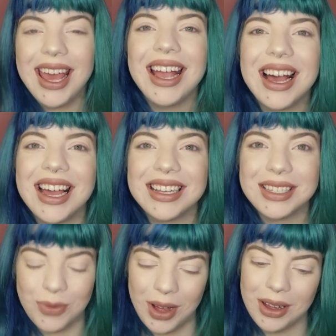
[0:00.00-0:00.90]
Hey
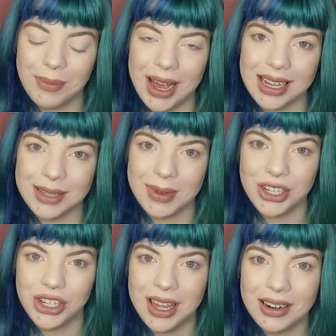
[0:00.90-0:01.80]
guys, welcome back to my
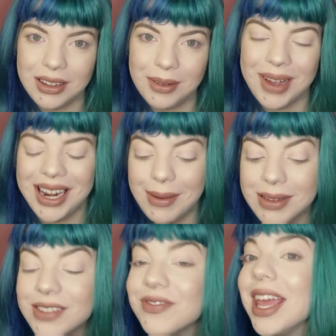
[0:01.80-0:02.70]
channel. My name
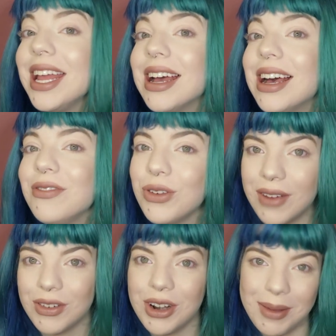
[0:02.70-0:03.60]
is Vada, if you
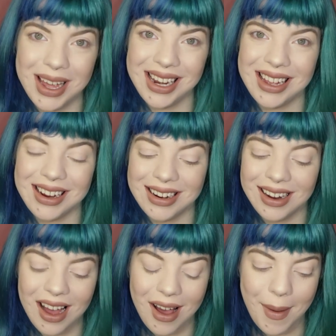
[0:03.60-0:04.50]
haven't already been
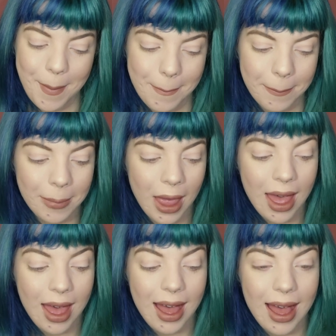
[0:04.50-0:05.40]
here. Um,
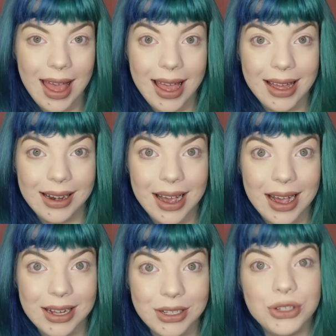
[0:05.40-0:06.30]
and
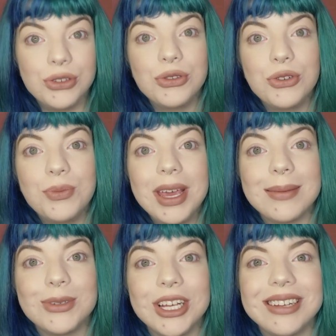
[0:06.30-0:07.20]
I do
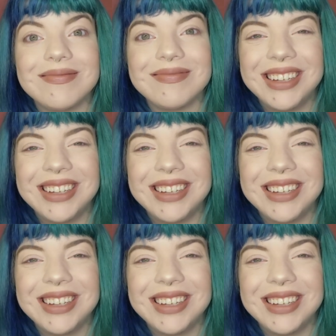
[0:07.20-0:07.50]
makeup shit.